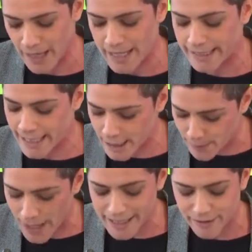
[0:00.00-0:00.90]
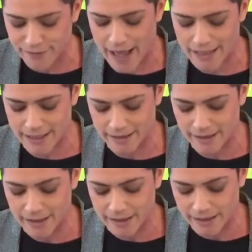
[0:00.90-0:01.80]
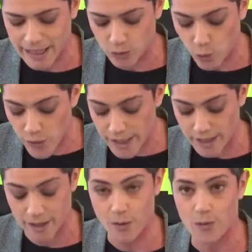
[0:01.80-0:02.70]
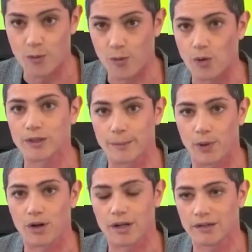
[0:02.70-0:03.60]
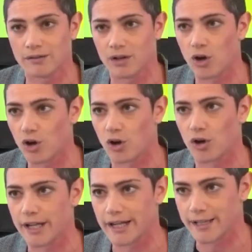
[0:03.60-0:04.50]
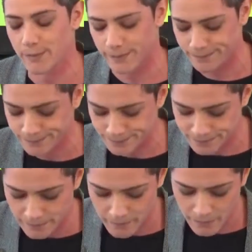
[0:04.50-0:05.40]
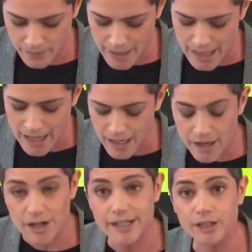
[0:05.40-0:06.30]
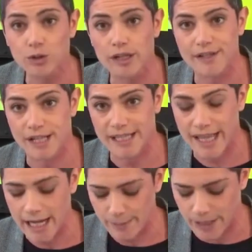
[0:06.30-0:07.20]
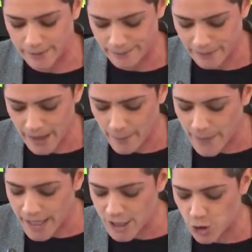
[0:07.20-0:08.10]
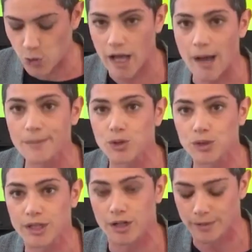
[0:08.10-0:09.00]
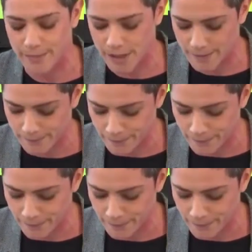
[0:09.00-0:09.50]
despite the fact that we wrote the book on colonialism. Learning to live sustainably means to come to terms